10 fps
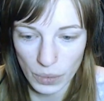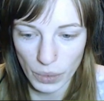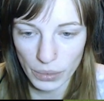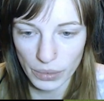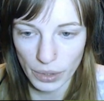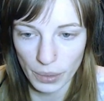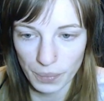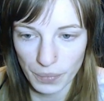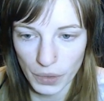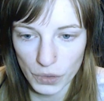Well, no,
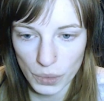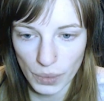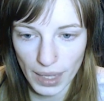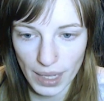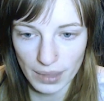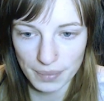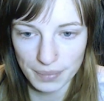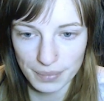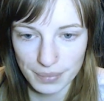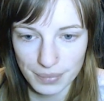not doing that.
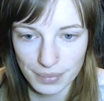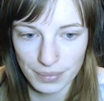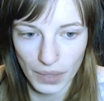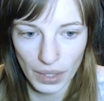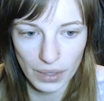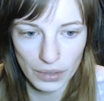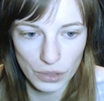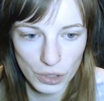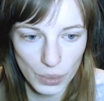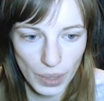Not
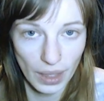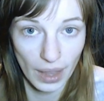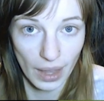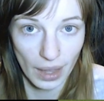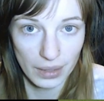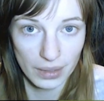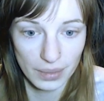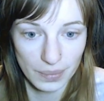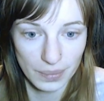doing that.